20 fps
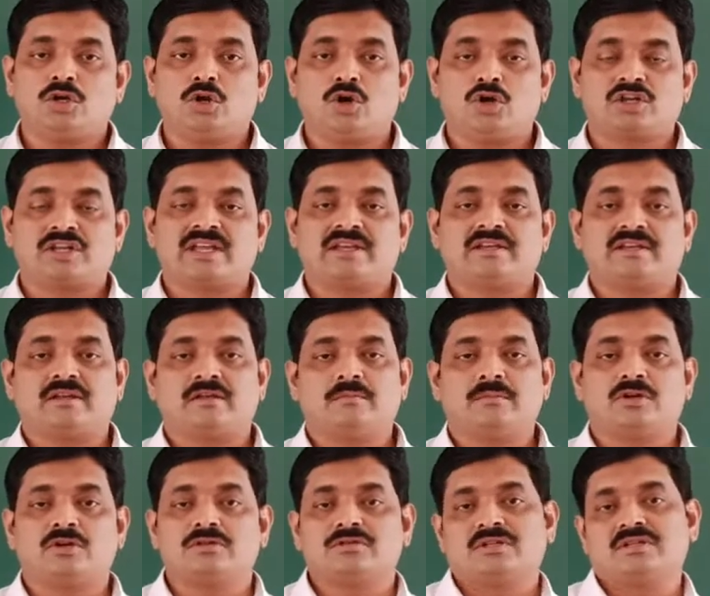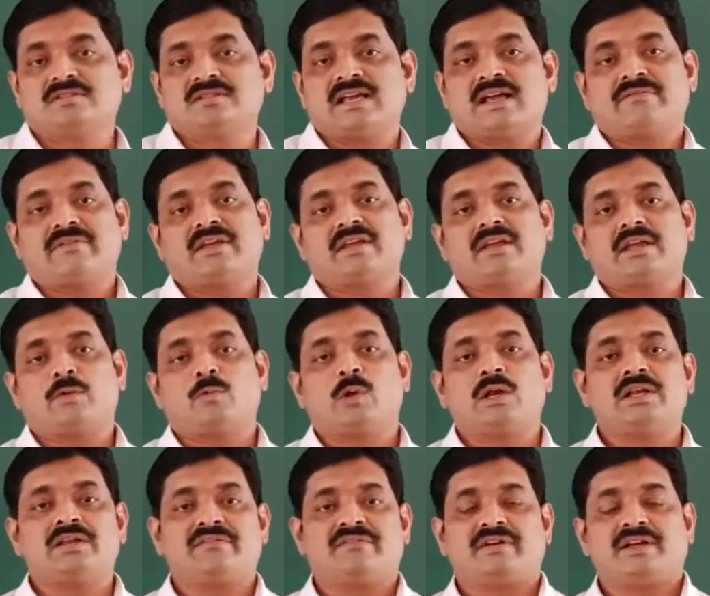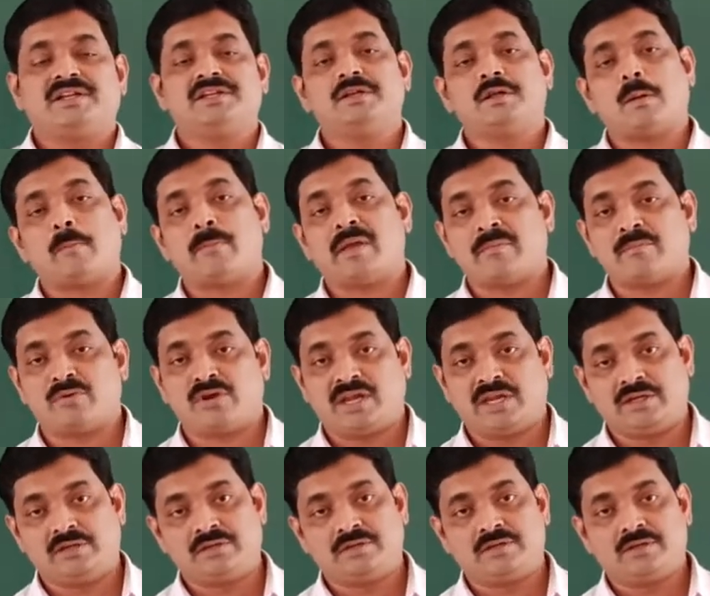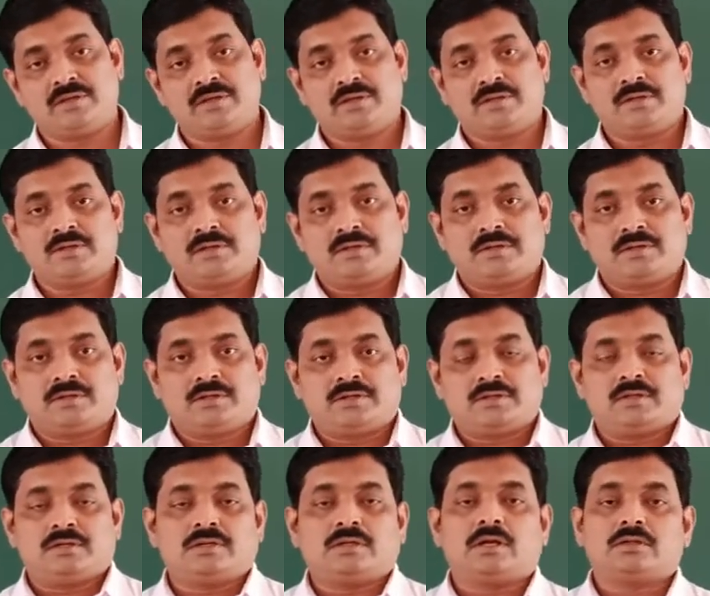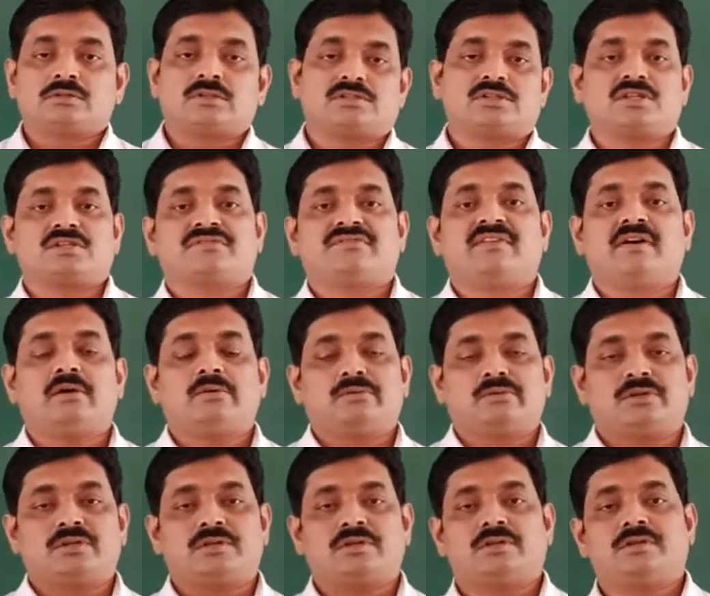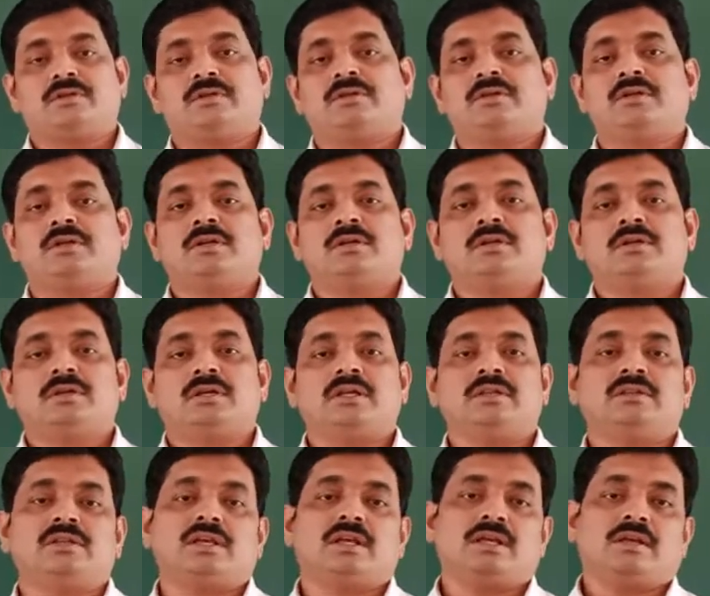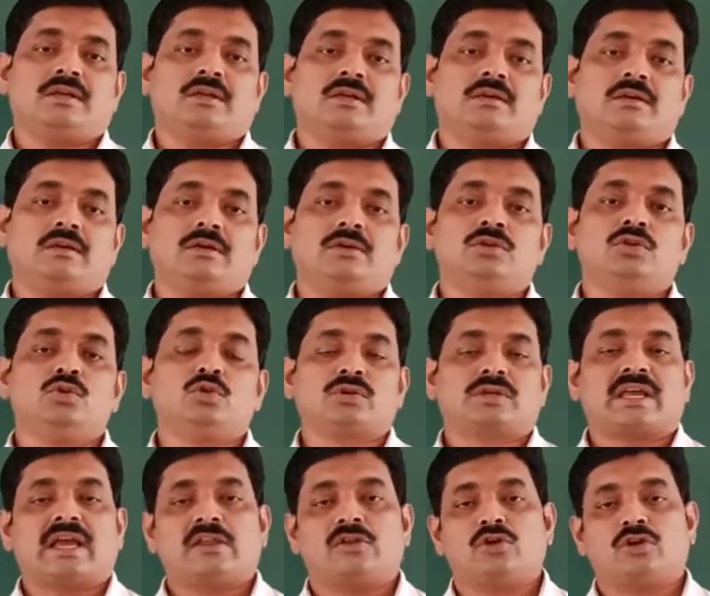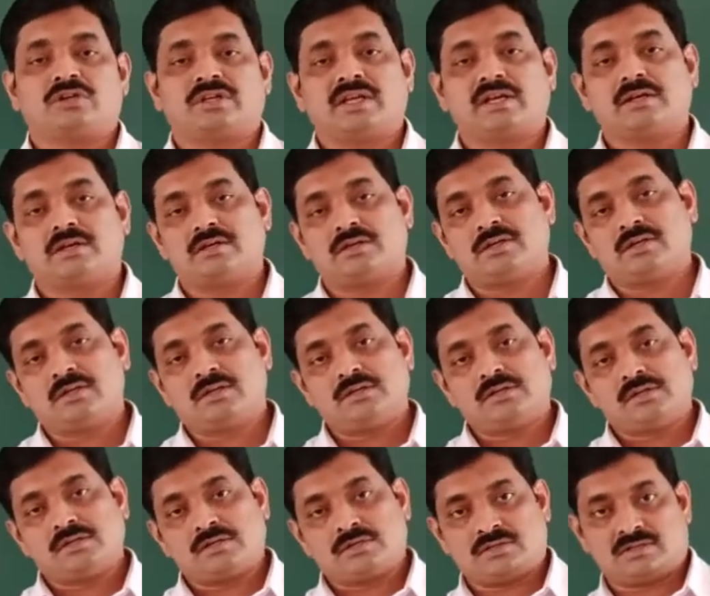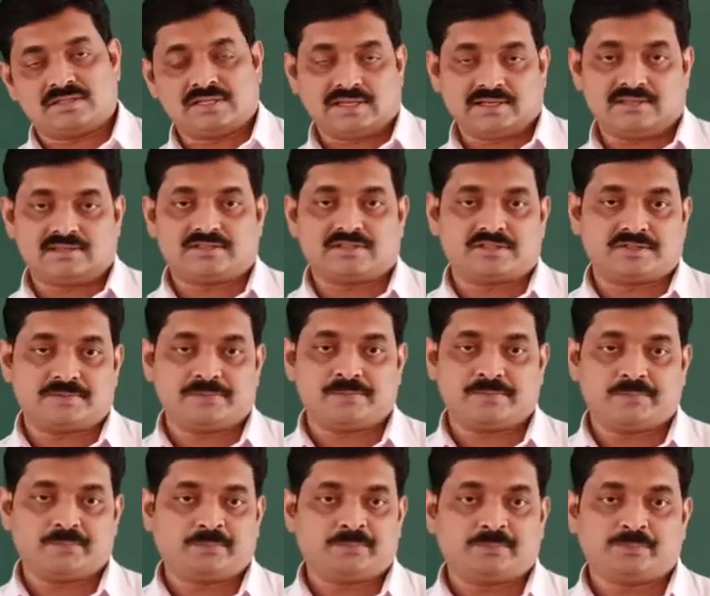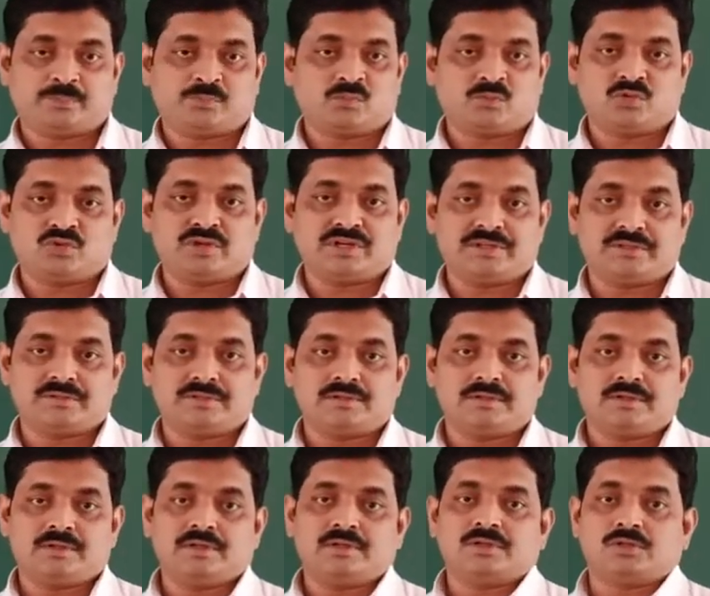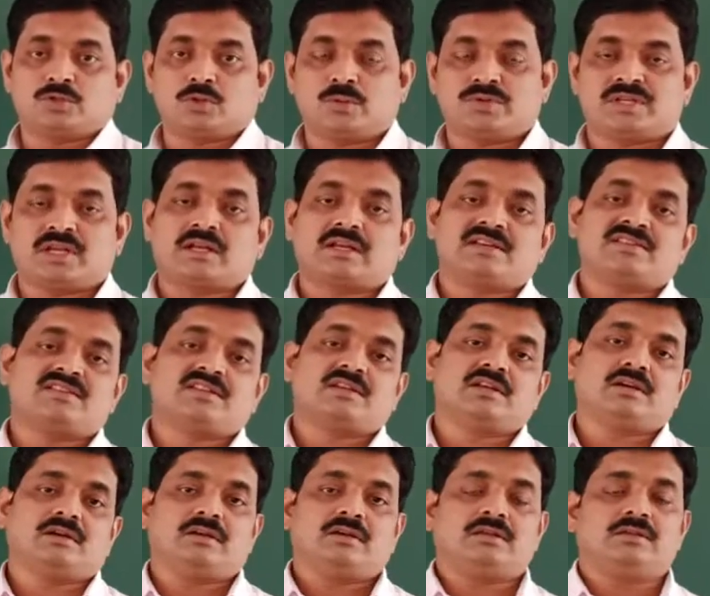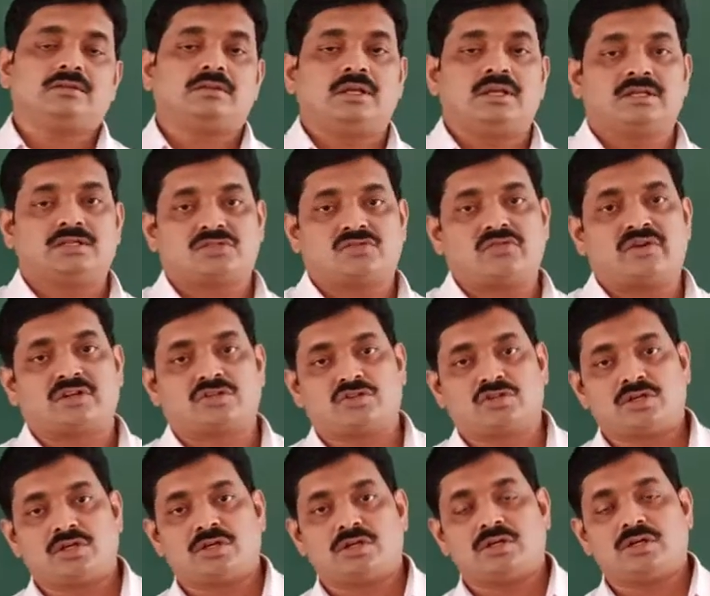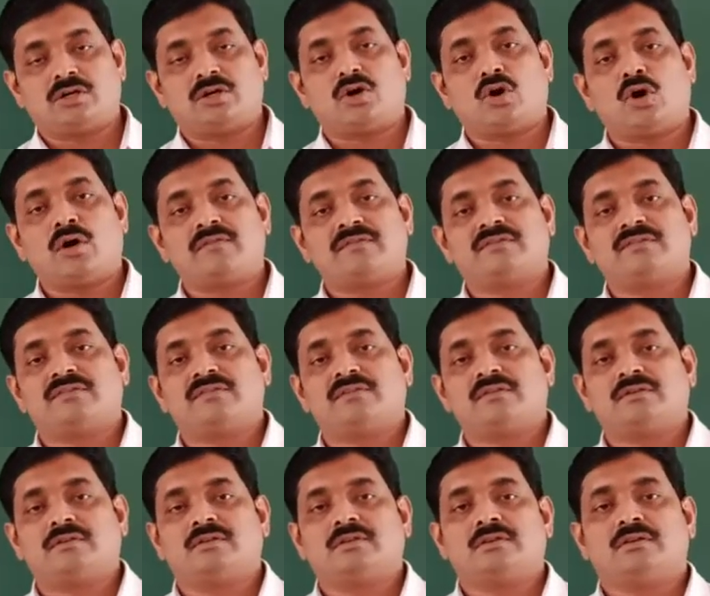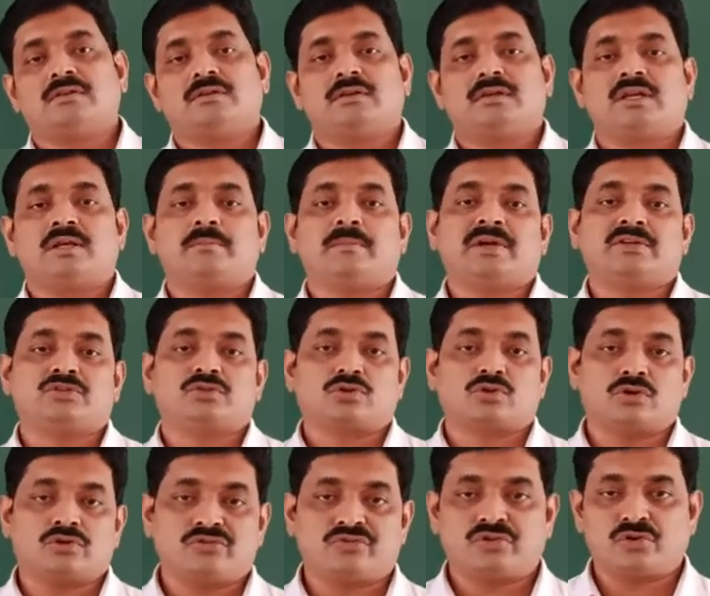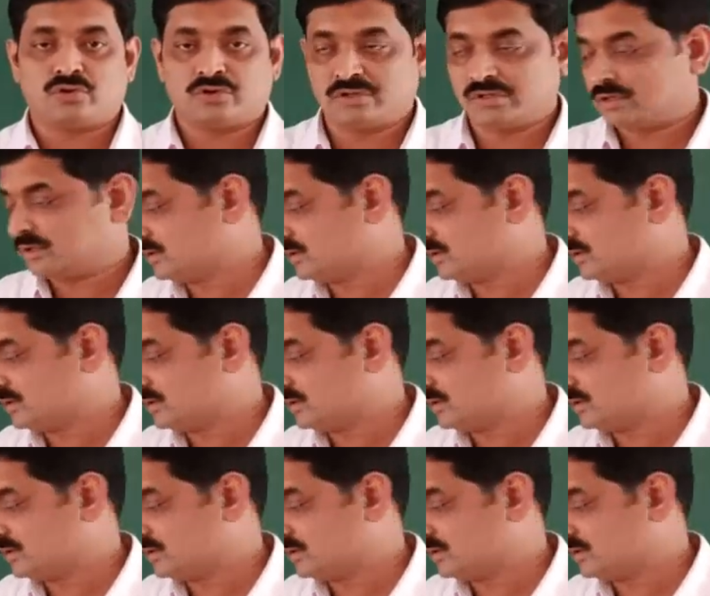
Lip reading: organelle because it is having a well defined membrane. Now this is found in the eukaryotic cells, right? So we shall consider the structure of a mitochondrion.